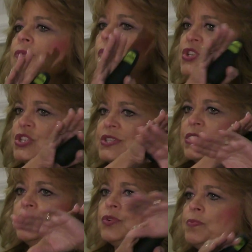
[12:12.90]
which is
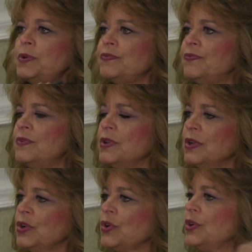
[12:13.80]
the group of
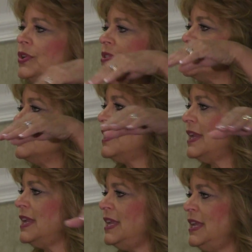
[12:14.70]
girls
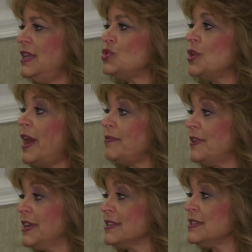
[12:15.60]
that he
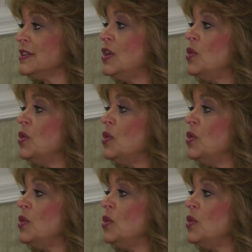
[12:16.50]
traffics,